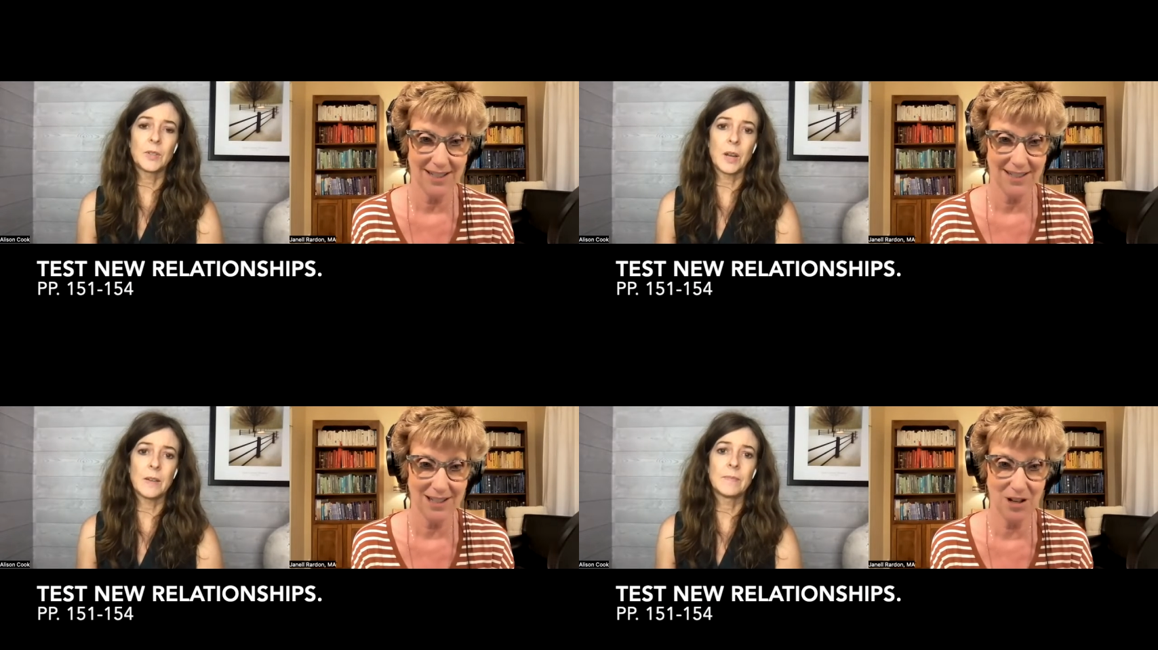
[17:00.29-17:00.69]

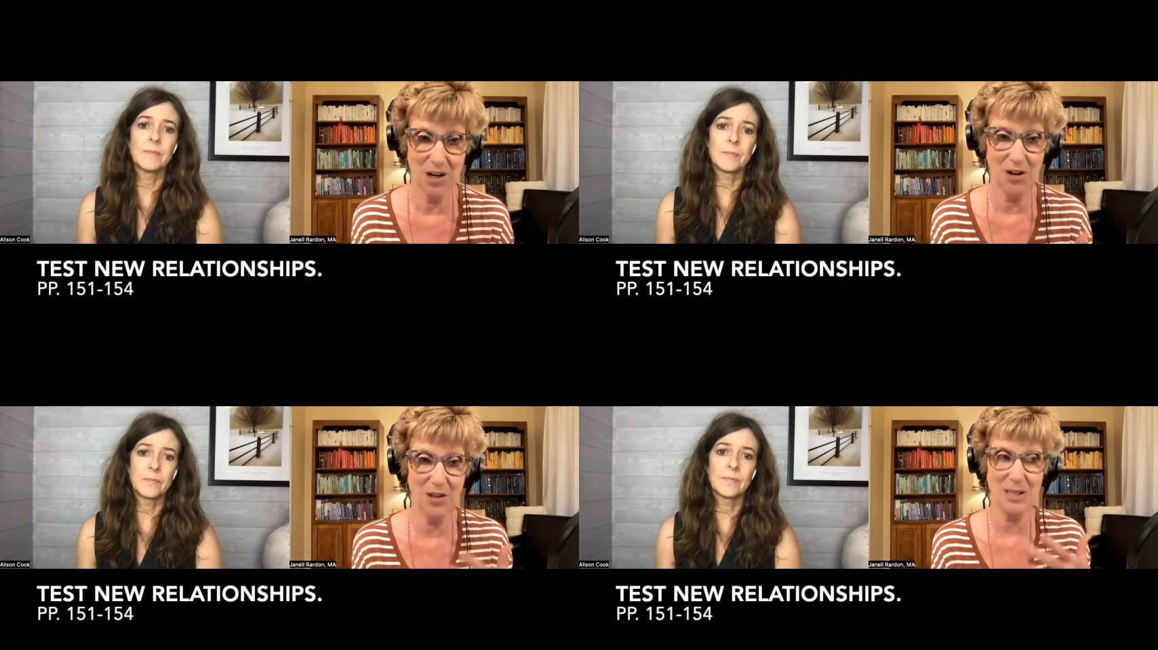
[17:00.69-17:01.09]
Speaker 1: That's right.
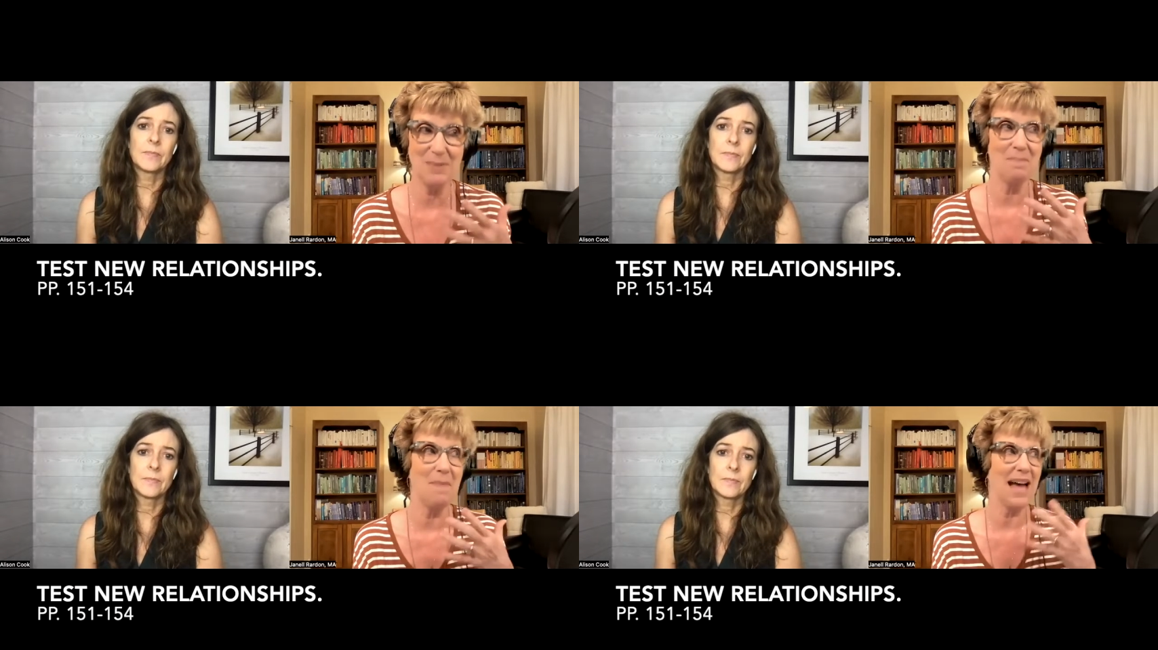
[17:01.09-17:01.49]
And you hear
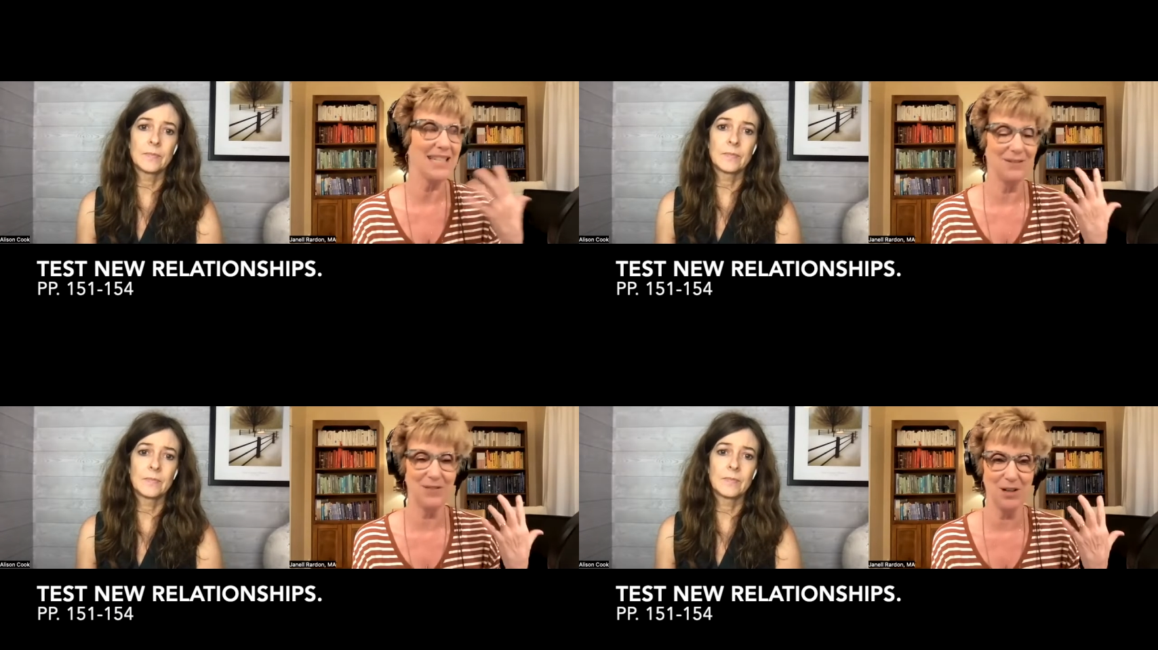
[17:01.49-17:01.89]
this
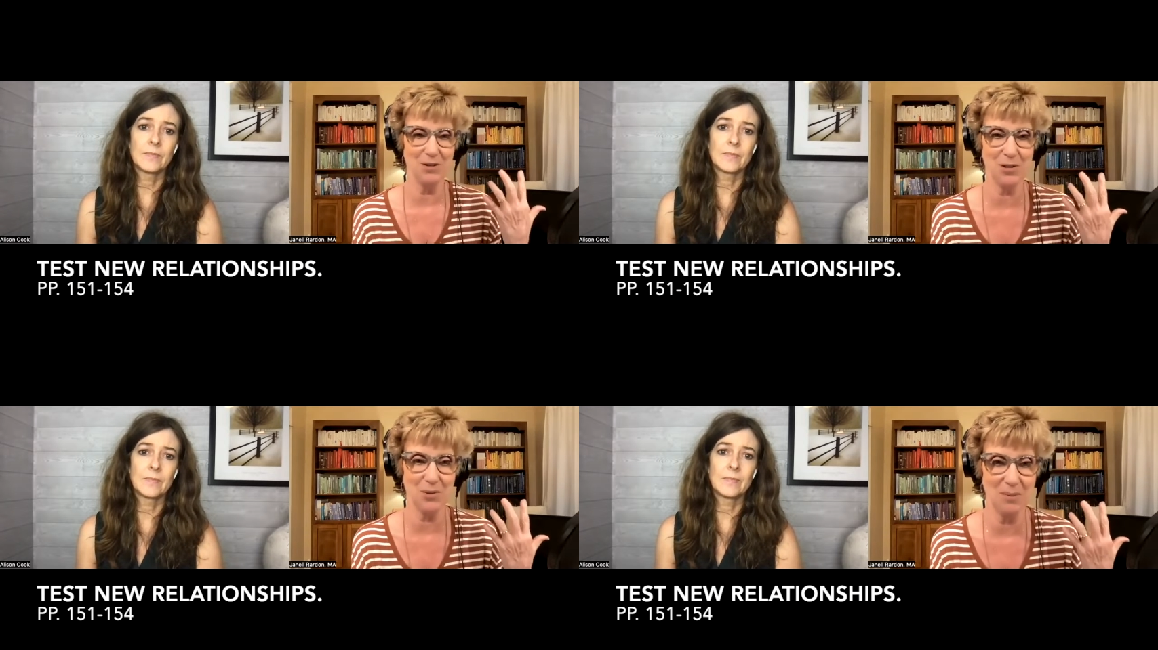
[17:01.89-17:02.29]
massive
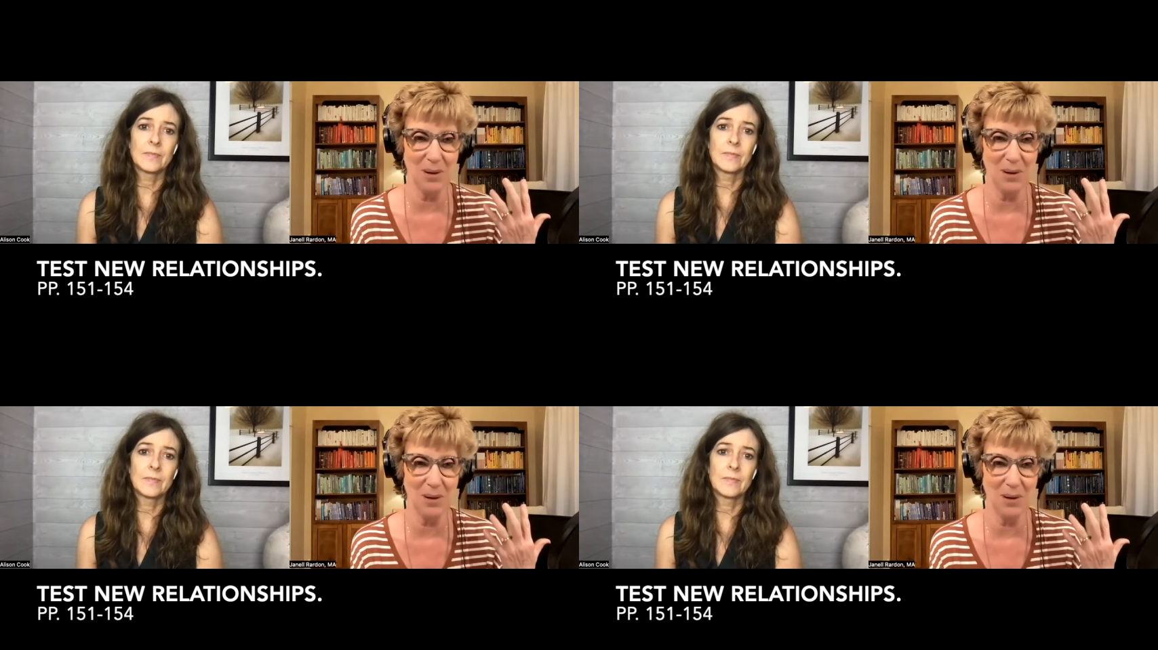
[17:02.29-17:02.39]
thunderstorm